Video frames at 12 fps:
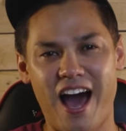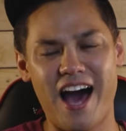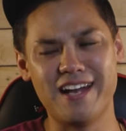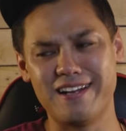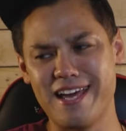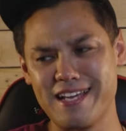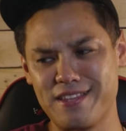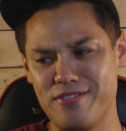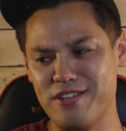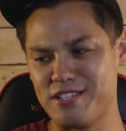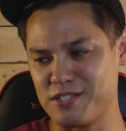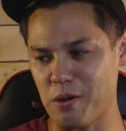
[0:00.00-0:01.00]
unlike
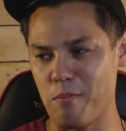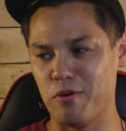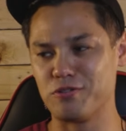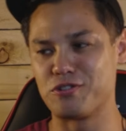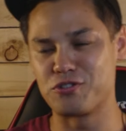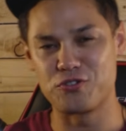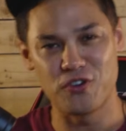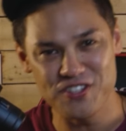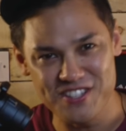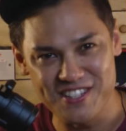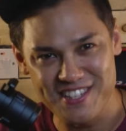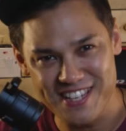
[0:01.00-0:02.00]
this
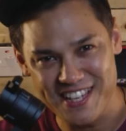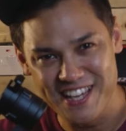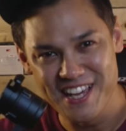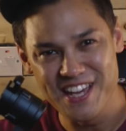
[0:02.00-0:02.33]
monstrosity